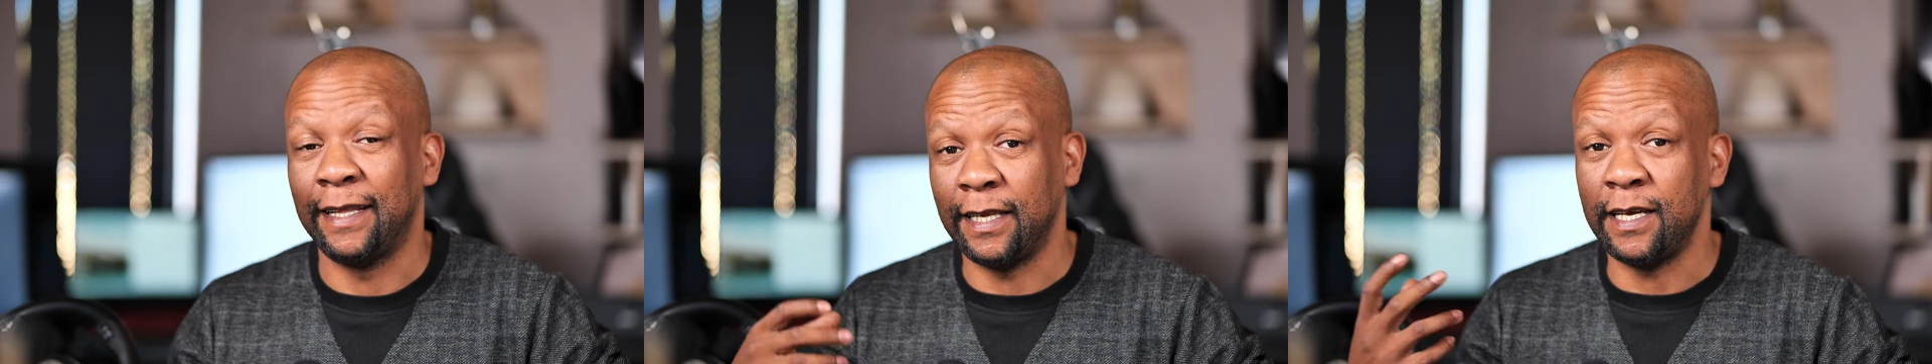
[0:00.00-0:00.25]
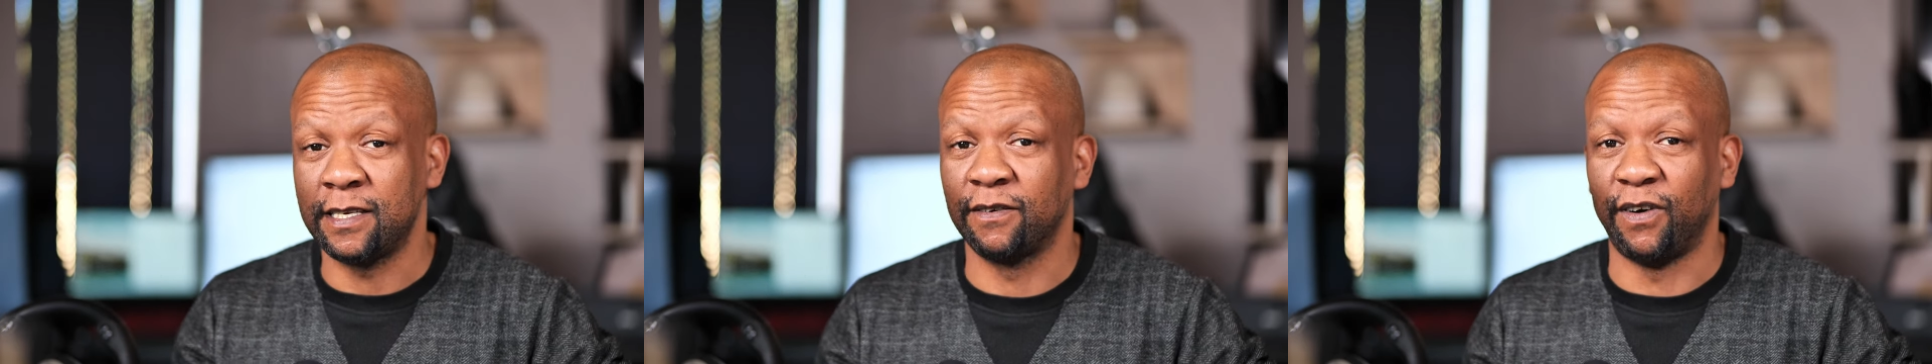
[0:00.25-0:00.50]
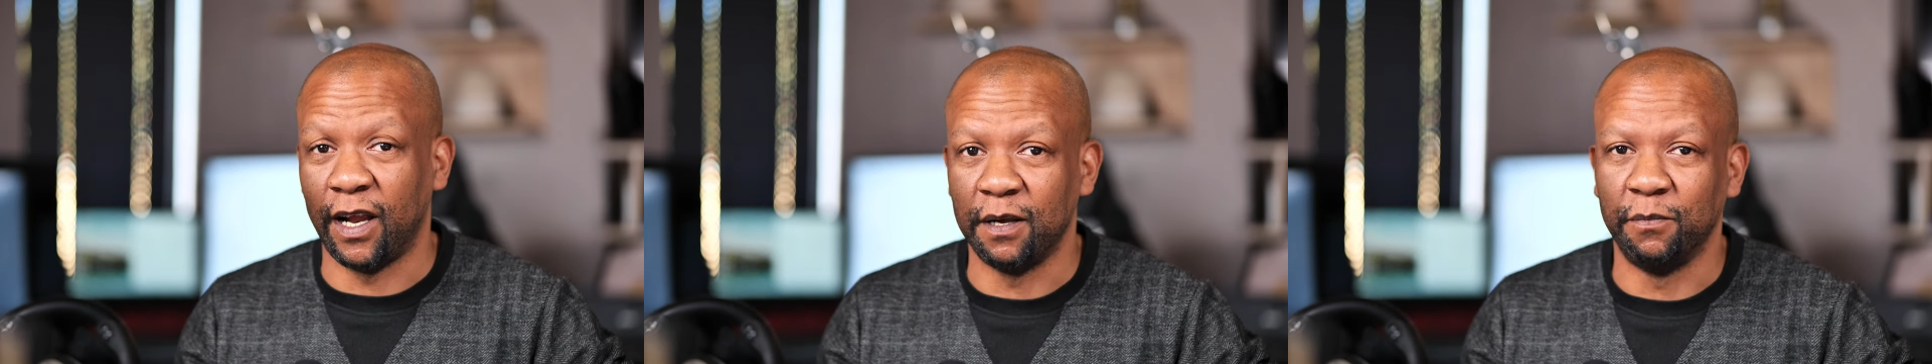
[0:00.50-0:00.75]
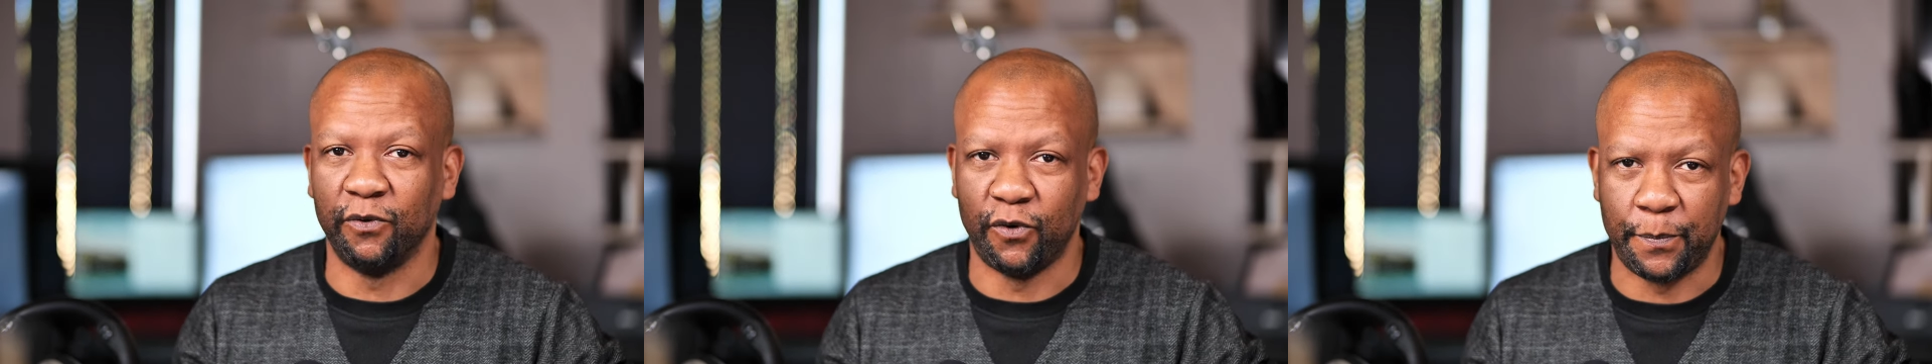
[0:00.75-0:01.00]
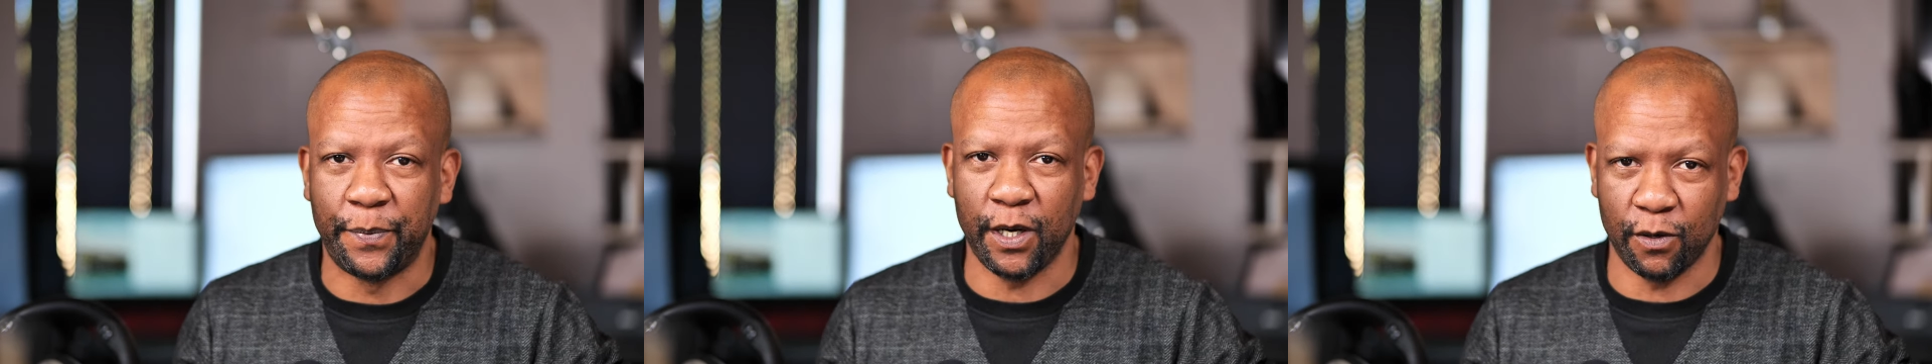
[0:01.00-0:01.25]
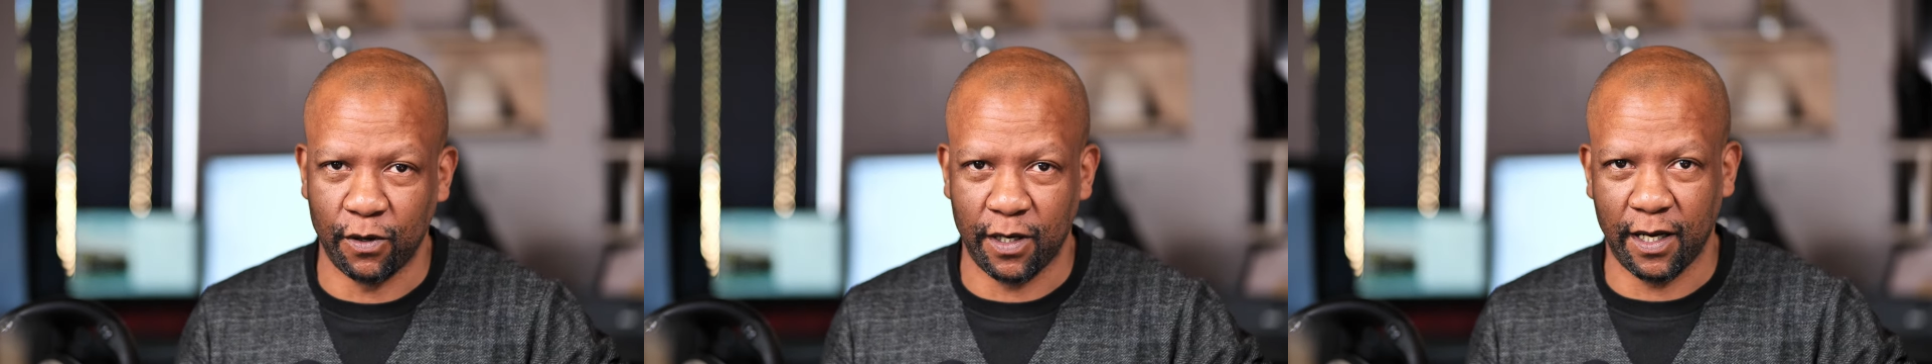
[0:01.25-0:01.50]
It is available for
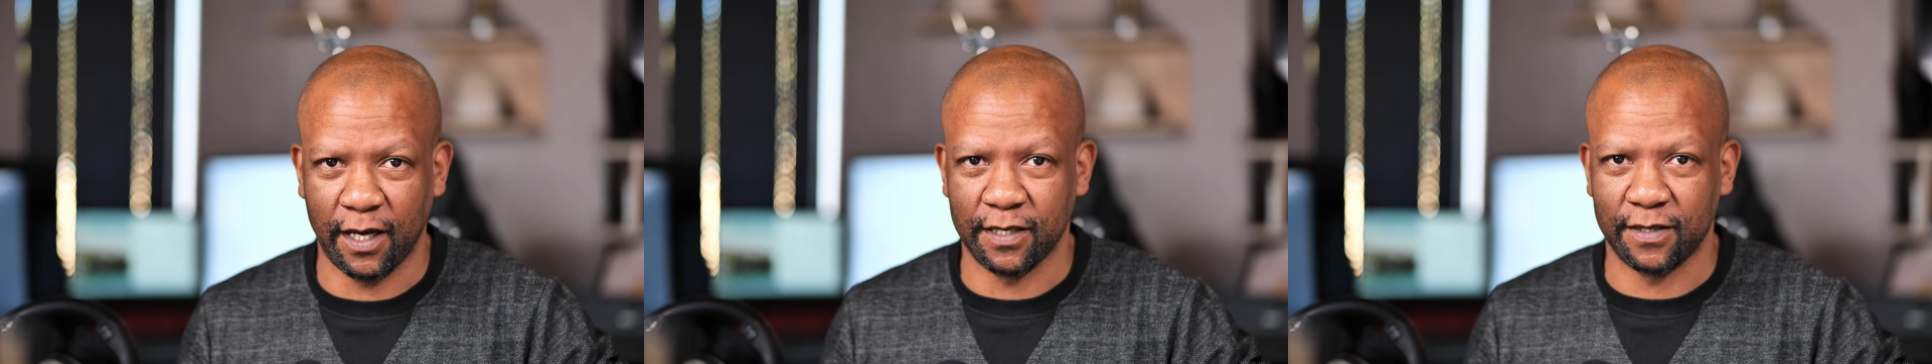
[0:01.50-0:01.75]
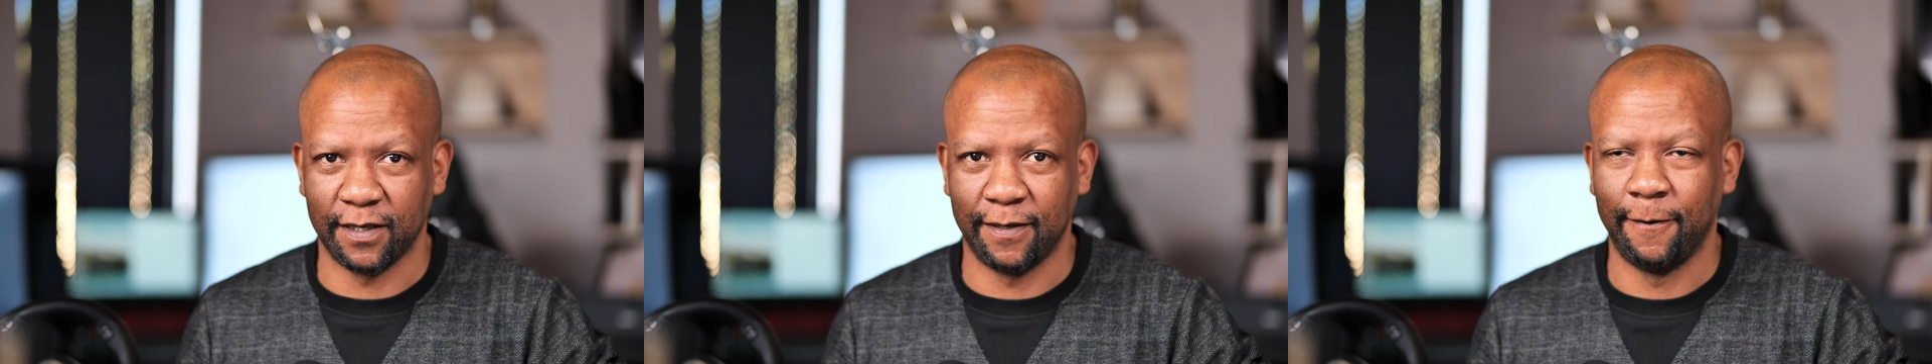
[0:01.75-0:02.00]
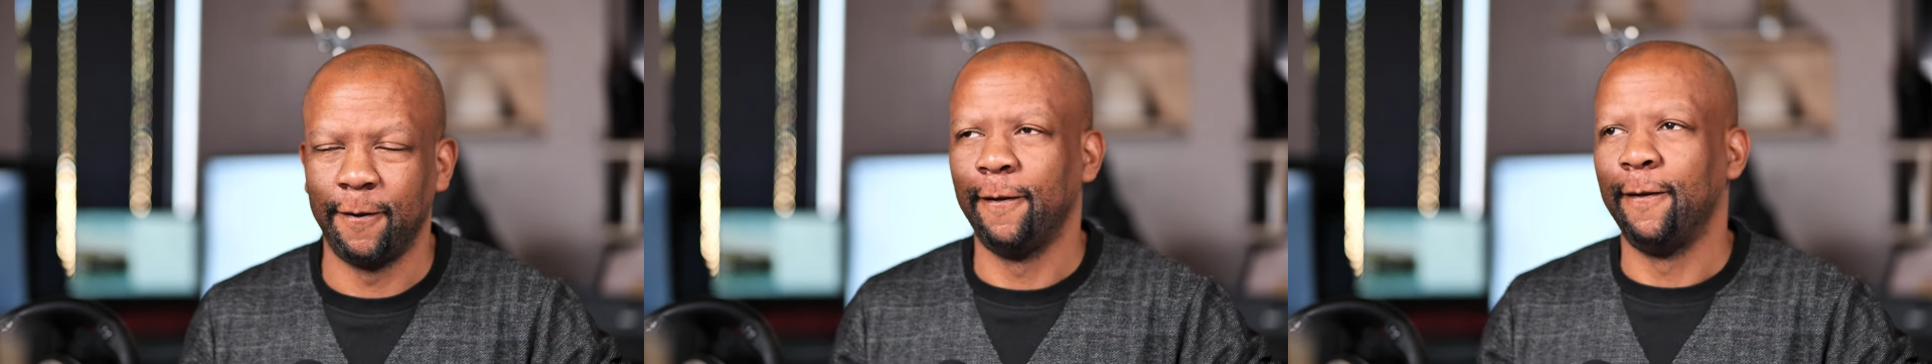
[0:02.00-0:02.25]
pre-order as well.